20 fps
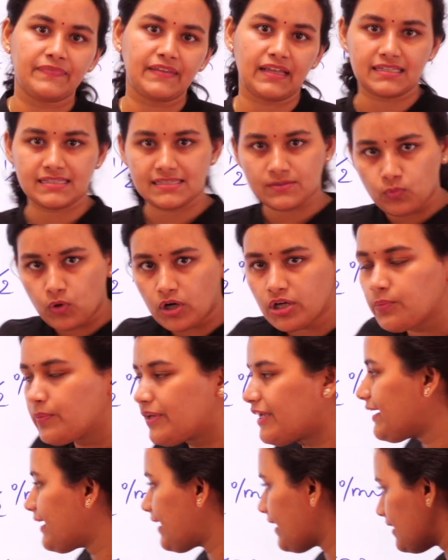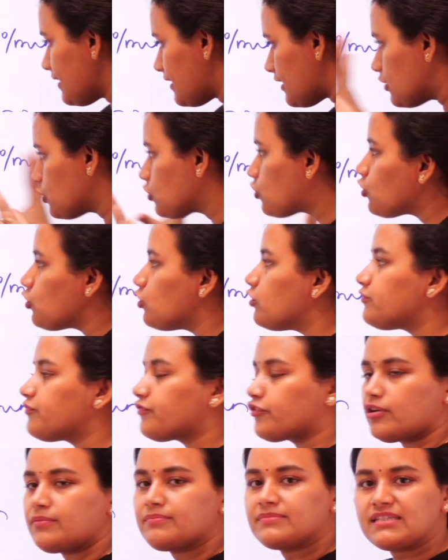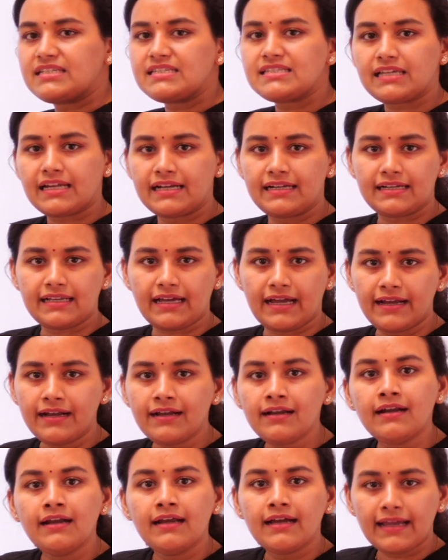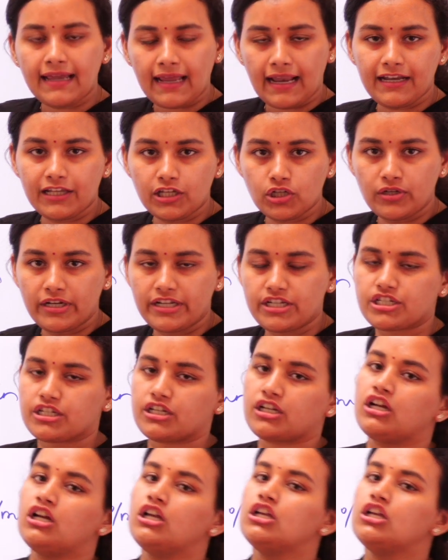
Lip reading: That's what we can conclude from this entire calculation.